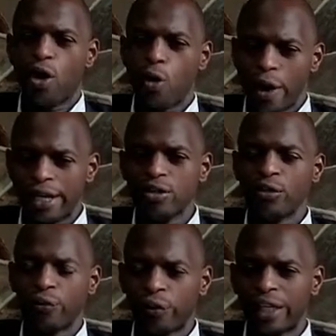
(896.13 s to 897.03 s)
when you
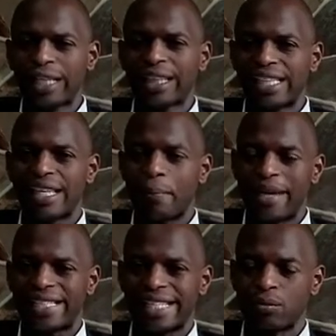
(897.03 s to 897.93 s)
feel this is the
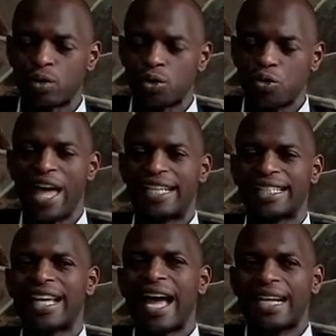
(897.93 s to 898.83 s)
best time to do that.
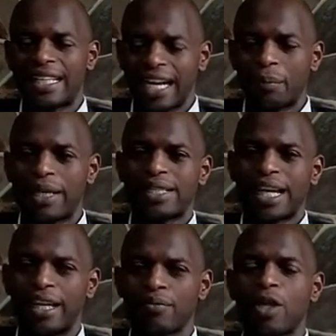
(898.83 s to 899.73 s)
And that best
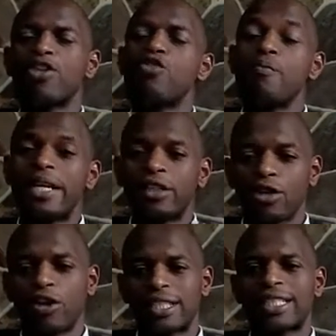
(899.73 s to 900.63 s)
time, you may
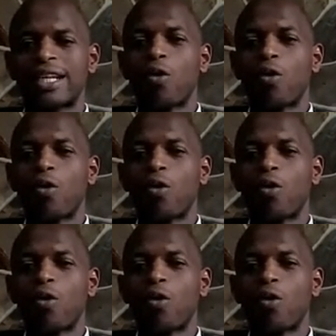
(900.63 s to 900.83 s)
not